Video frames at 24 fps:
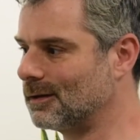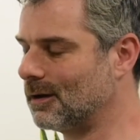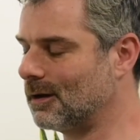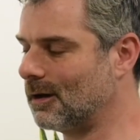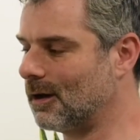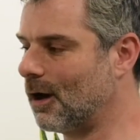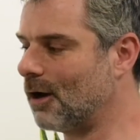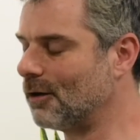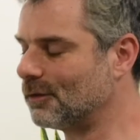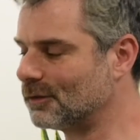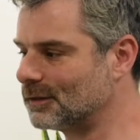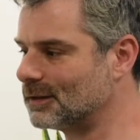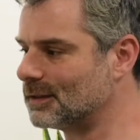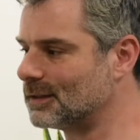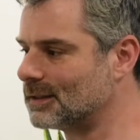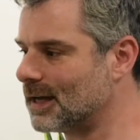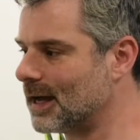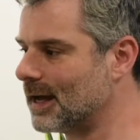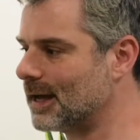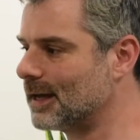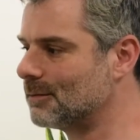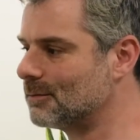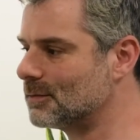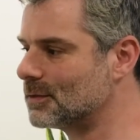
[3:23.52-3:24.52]

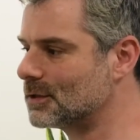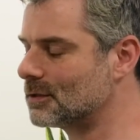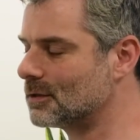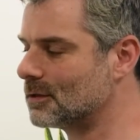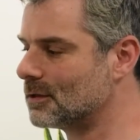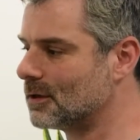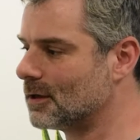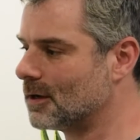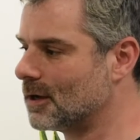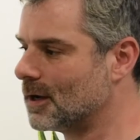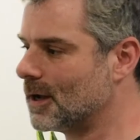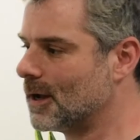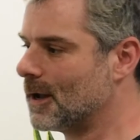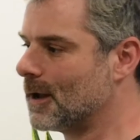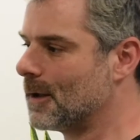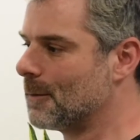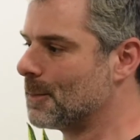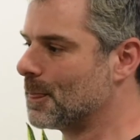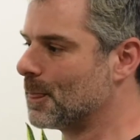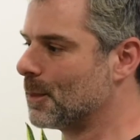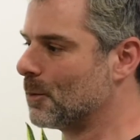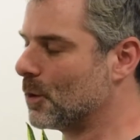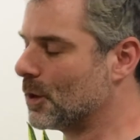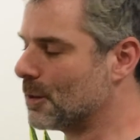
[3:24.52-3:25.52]
oftentimes
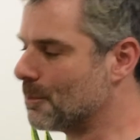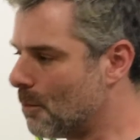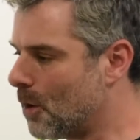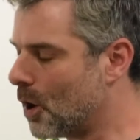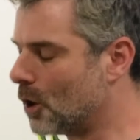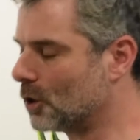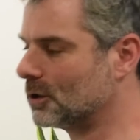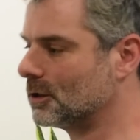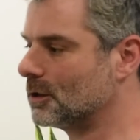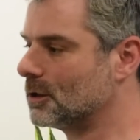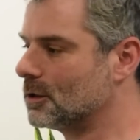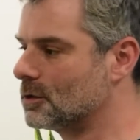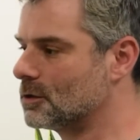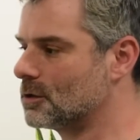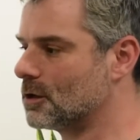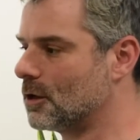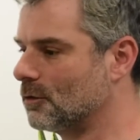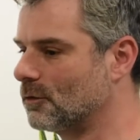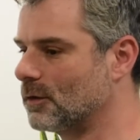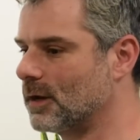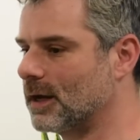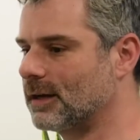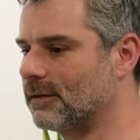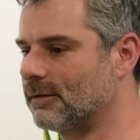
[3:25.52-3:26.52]
with modern
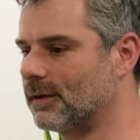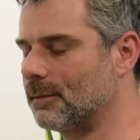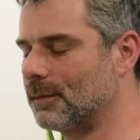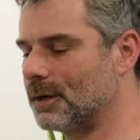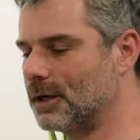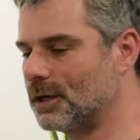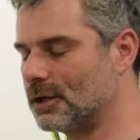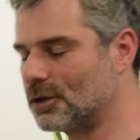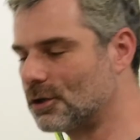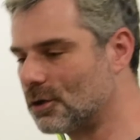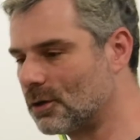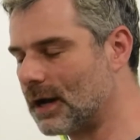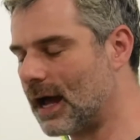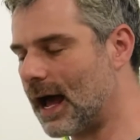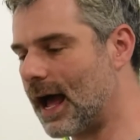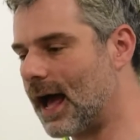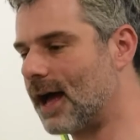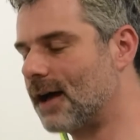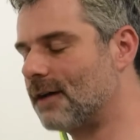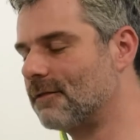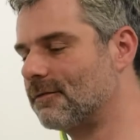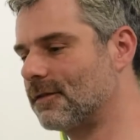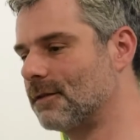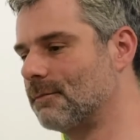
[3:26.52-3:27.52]
software development, you don't
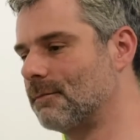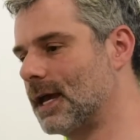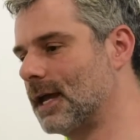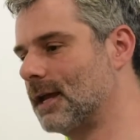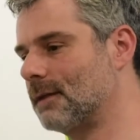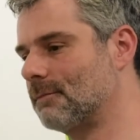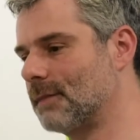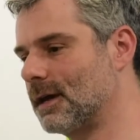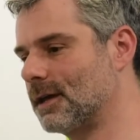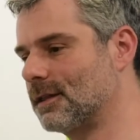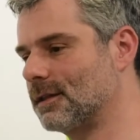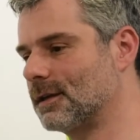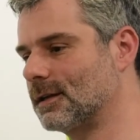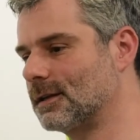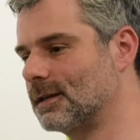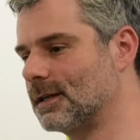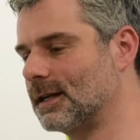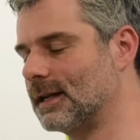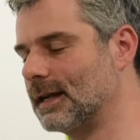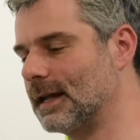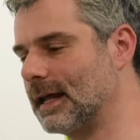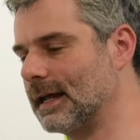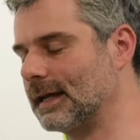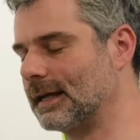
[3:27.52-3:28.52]
have a main method,
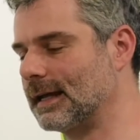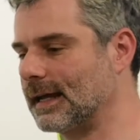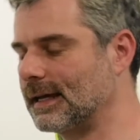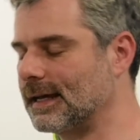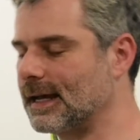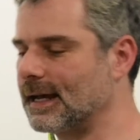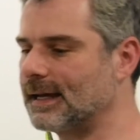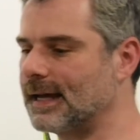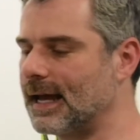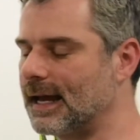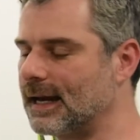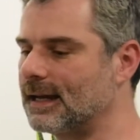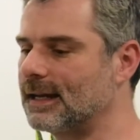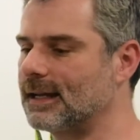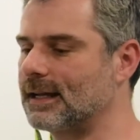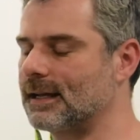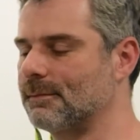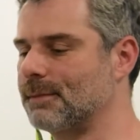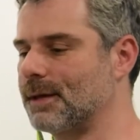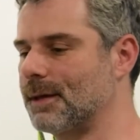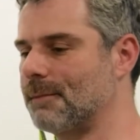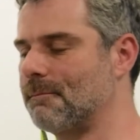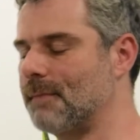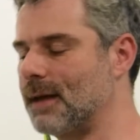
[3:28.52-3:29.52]
and it can get a little
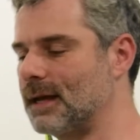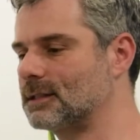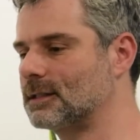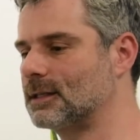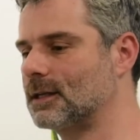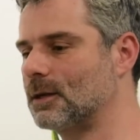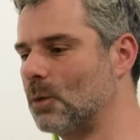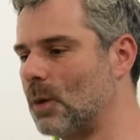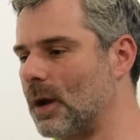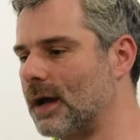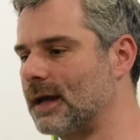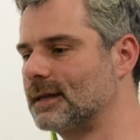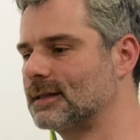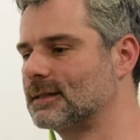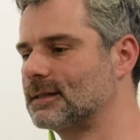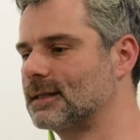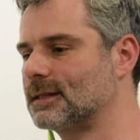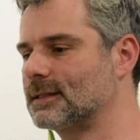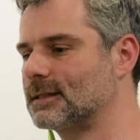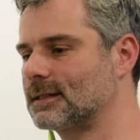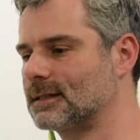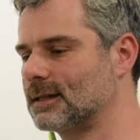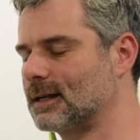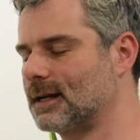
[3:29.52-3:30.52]
bit messy. Where's
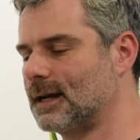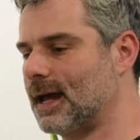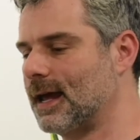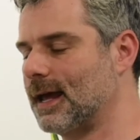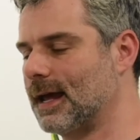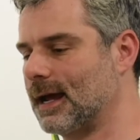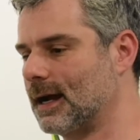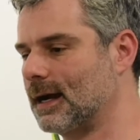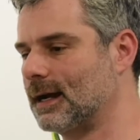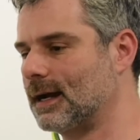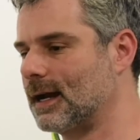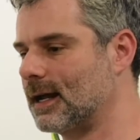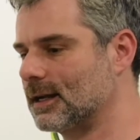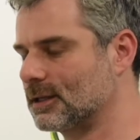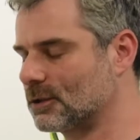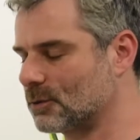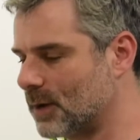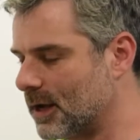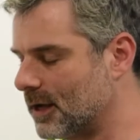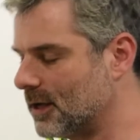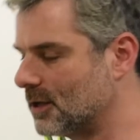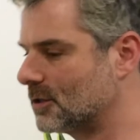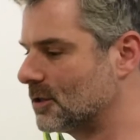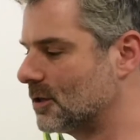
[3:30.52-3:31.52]
this client class?
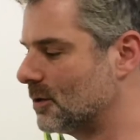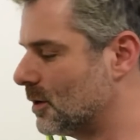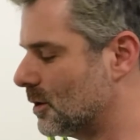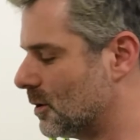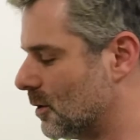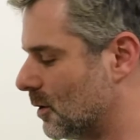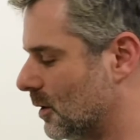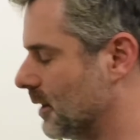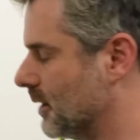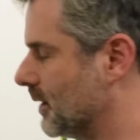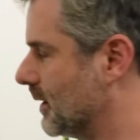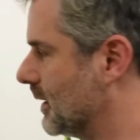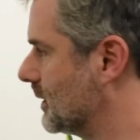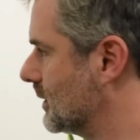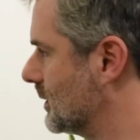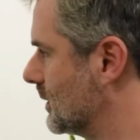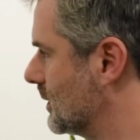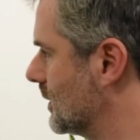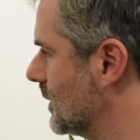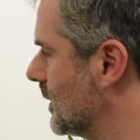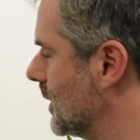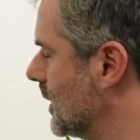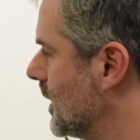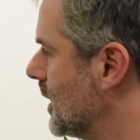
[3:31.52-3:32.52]
Where are you doing all of this?
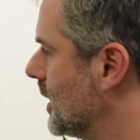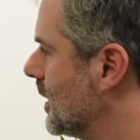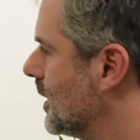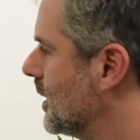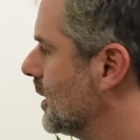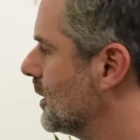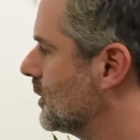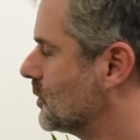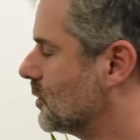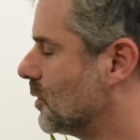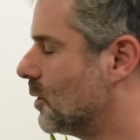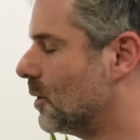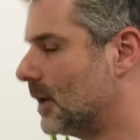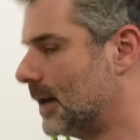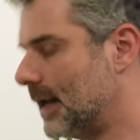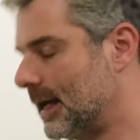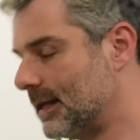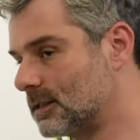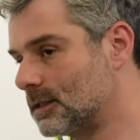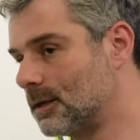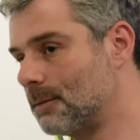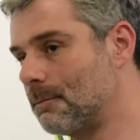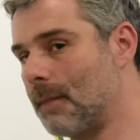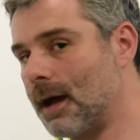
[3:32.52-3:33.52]
So
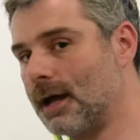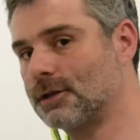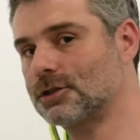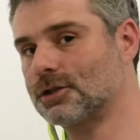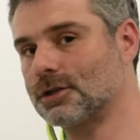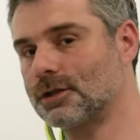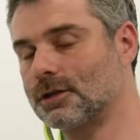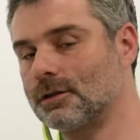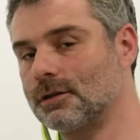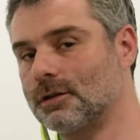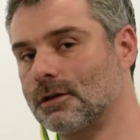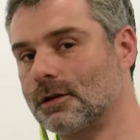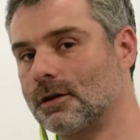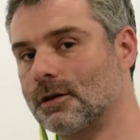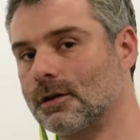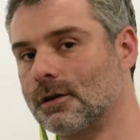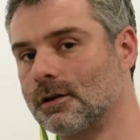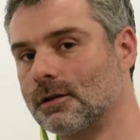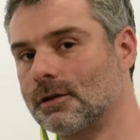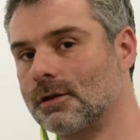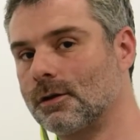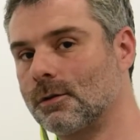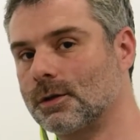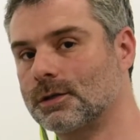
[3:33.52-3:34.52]
let's imagine
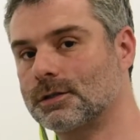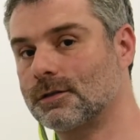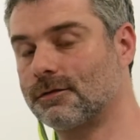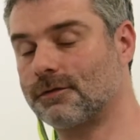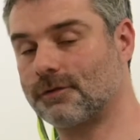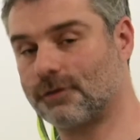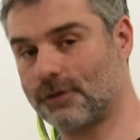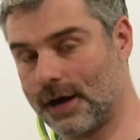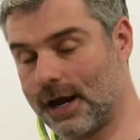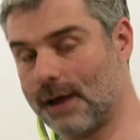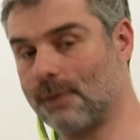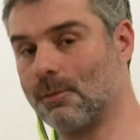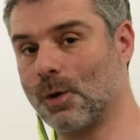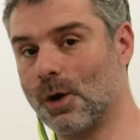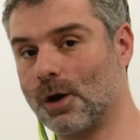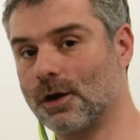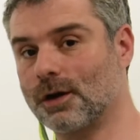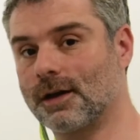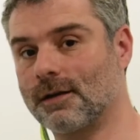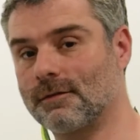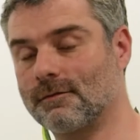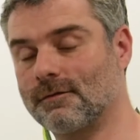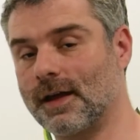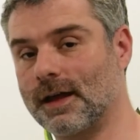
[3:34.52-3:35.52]
there was a framework
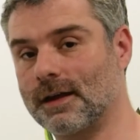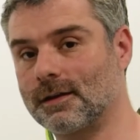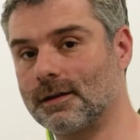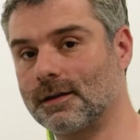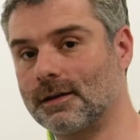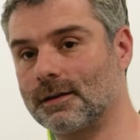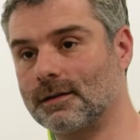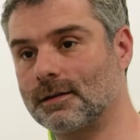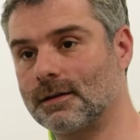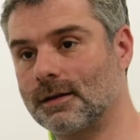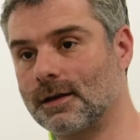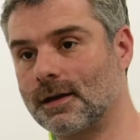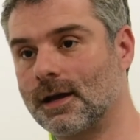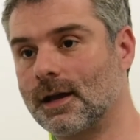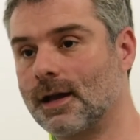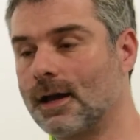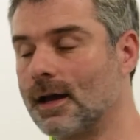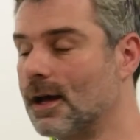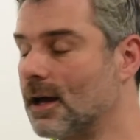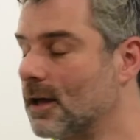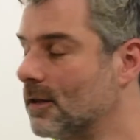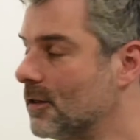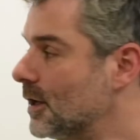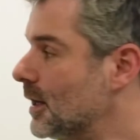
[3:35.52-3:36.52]
invented
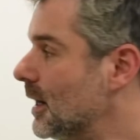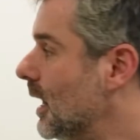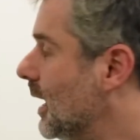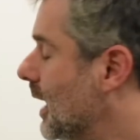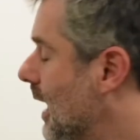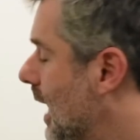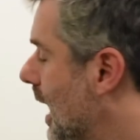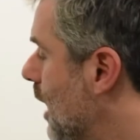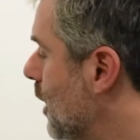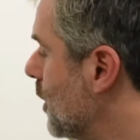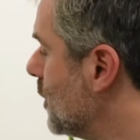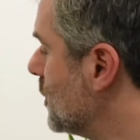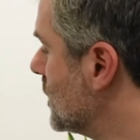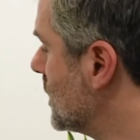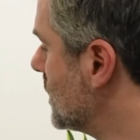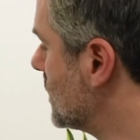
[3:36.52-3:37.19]
that allowed you